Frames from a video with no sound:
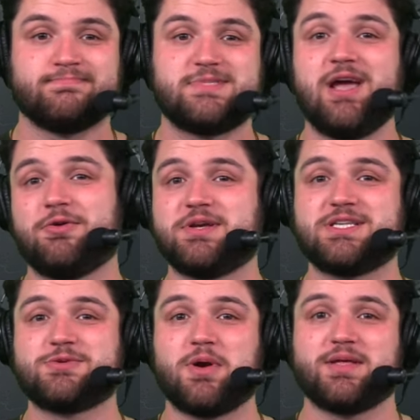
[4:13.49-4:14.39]
Darren Rizzi
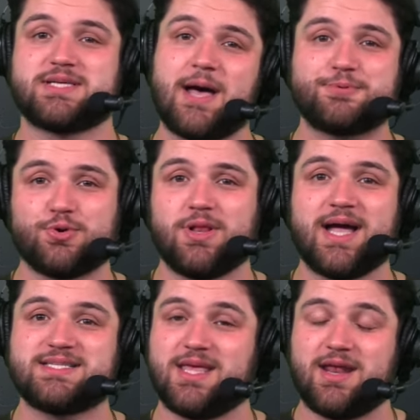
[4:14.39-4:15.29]
is one of the top
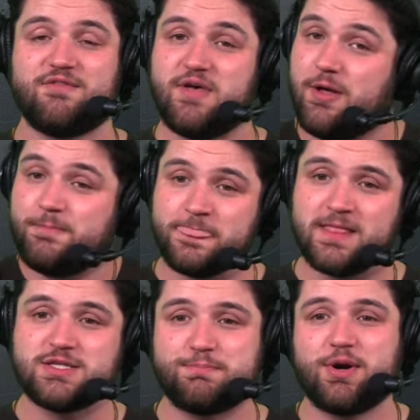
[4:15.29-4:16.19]
storylines in the NFL.
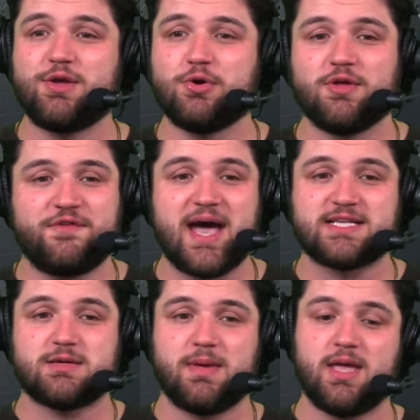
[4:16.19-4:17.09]
It's pretty cool if you
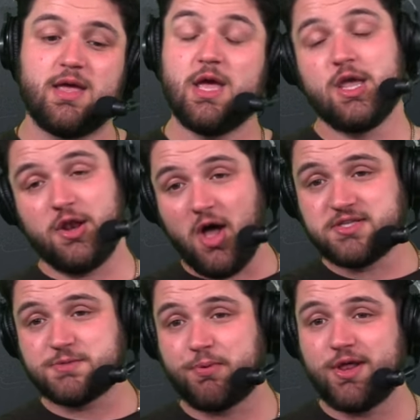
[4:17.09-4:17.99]
ask me. You know what's
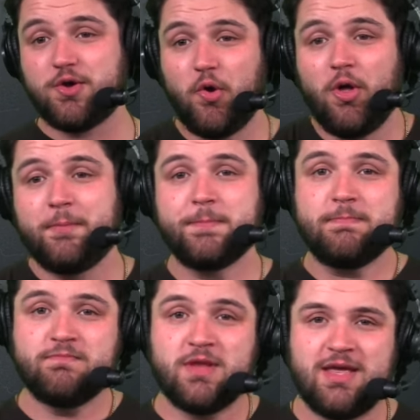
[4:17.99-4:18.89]
just pretty cool?
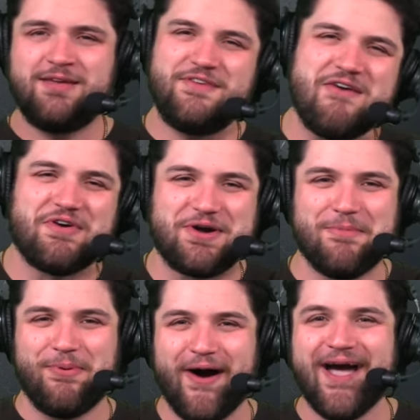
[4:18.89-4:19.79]
You have a good
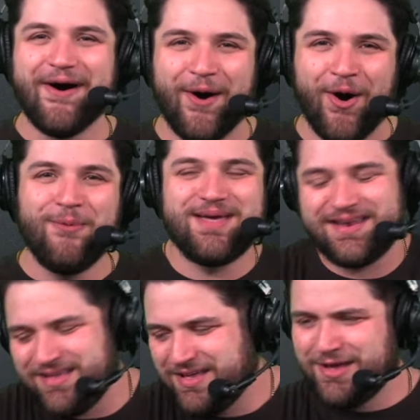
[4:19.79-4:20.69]
boy at home,
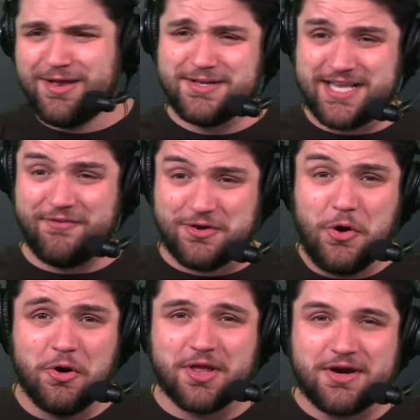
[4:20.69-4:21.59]
and it's even
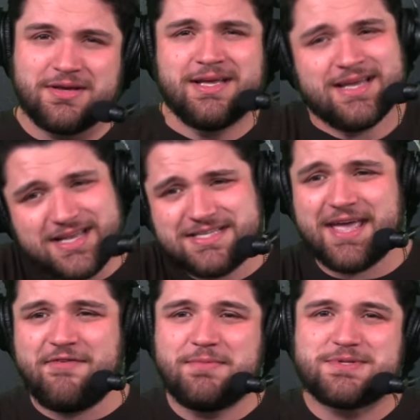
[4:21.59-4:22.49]
cooler. It's
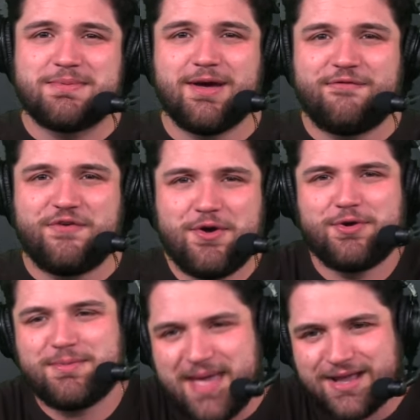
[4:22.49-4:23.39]
giving him some good food
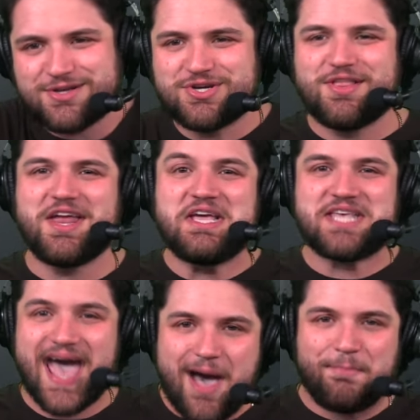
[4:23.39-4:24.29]
and making sure that he's
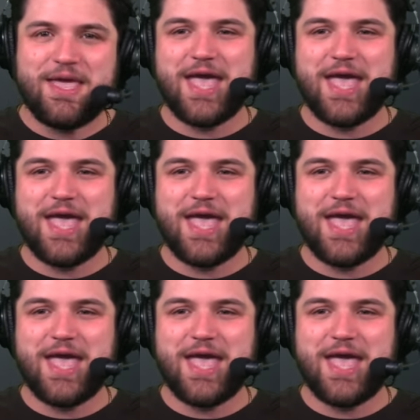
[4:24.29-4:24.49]
happy,